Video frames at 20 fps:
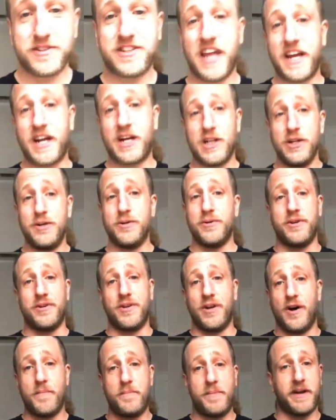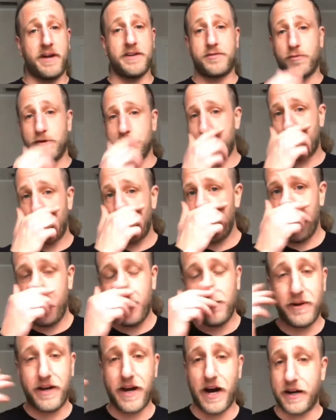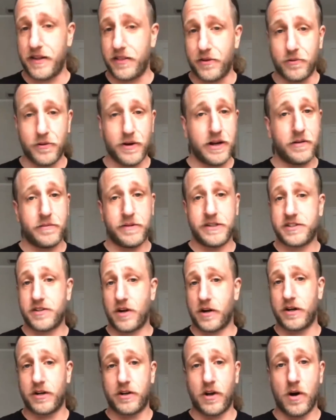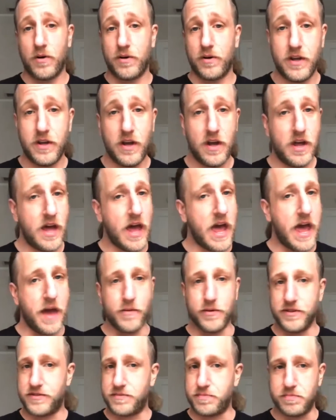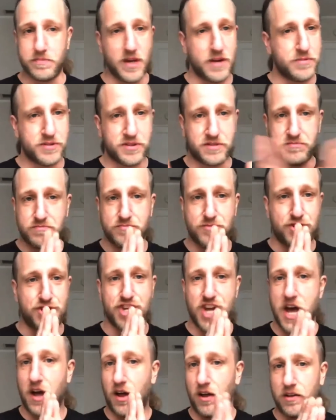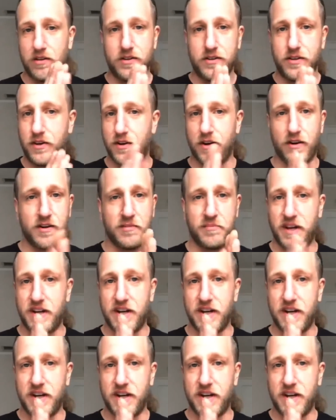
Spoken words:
like glue, you know, because once we got in the ring, we started going, it was gel, you know what I mean?